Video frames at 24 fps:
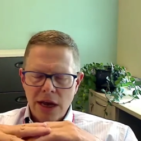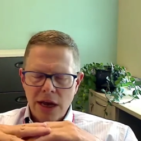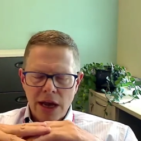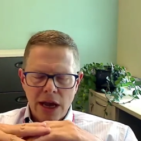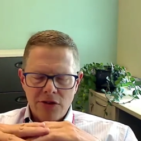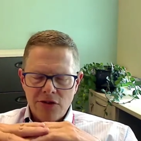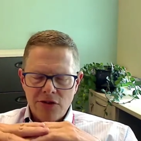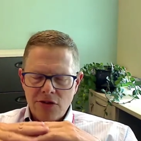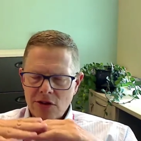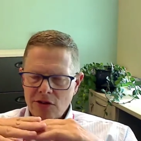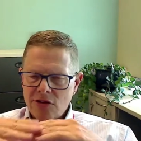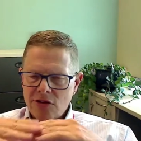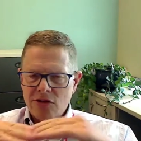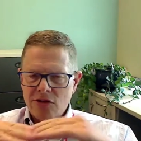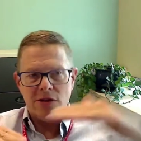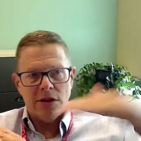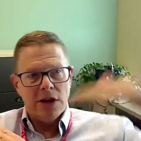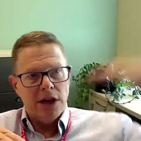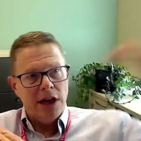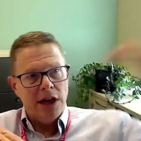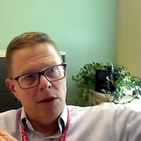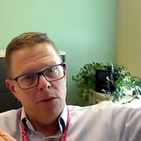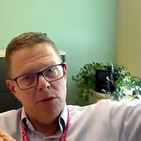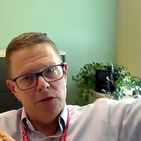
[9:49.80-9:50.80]
it's just
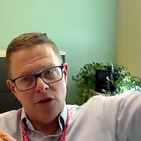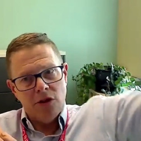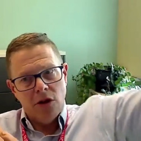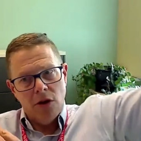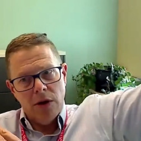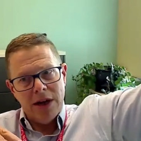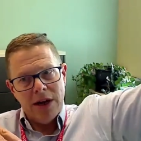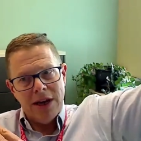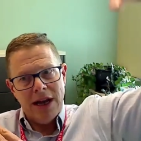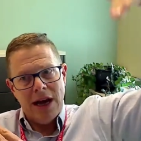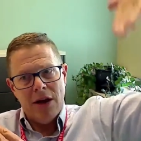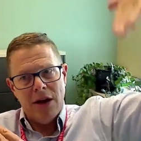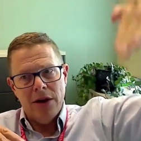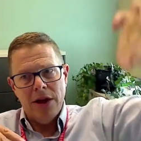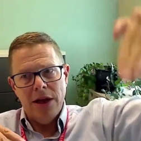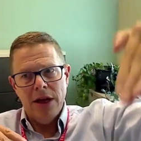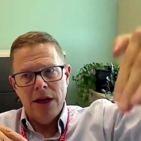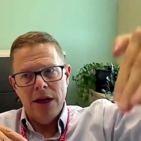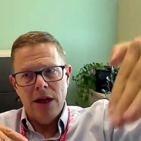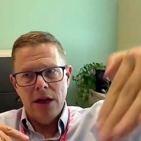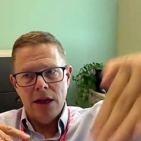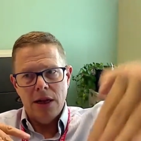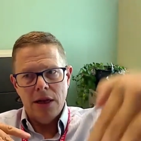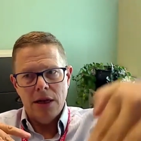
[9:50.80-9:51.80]
he was going
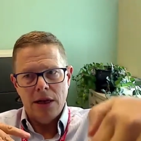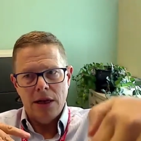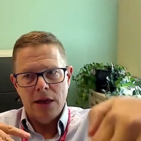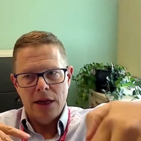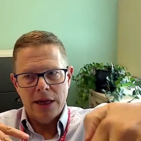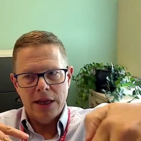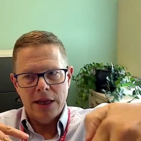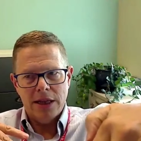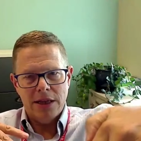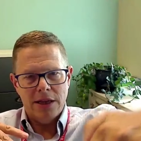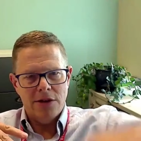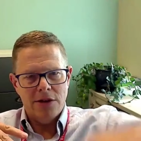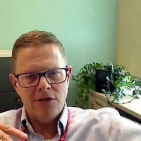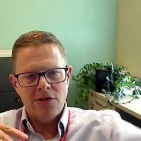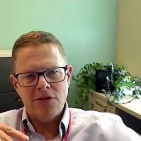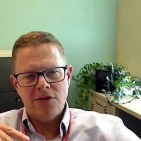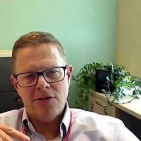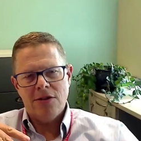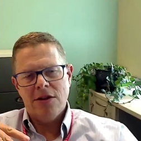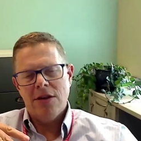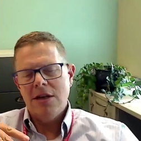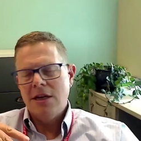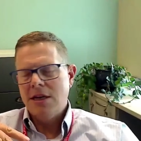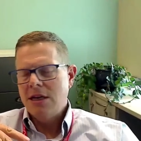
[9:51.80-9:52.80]
downhill like this,
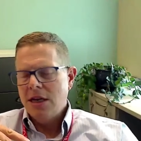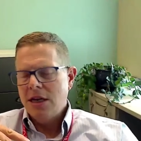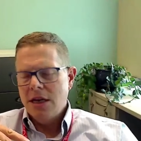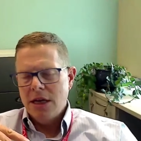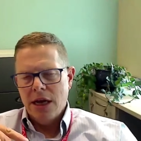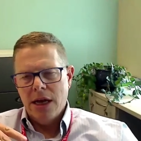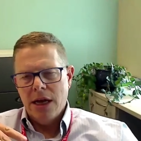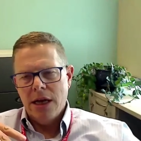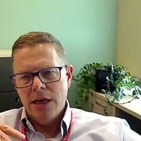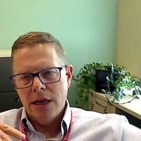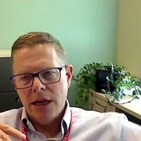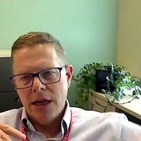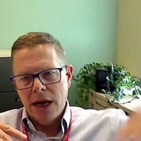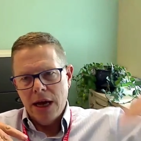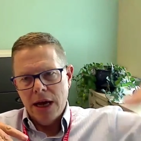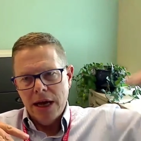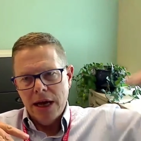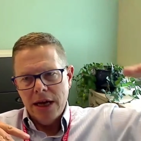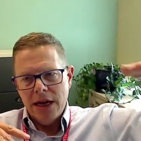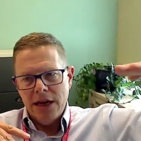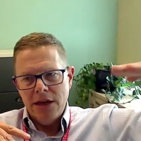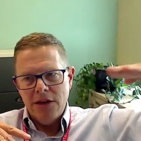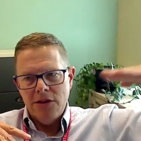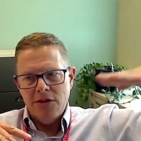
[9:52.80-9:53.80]
and uh,
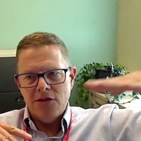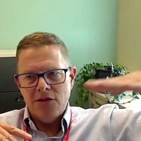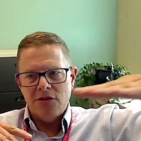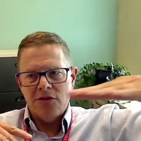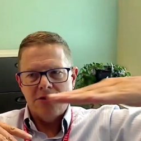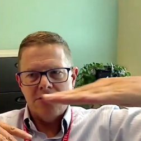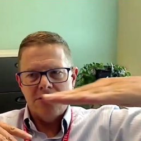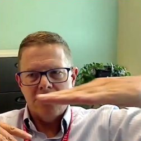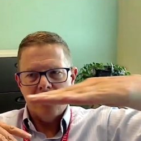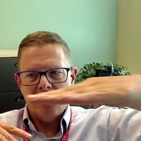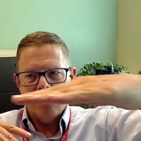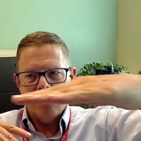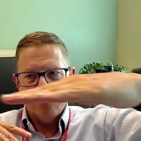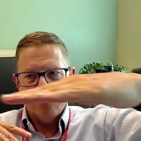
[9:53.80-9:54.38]
he's sort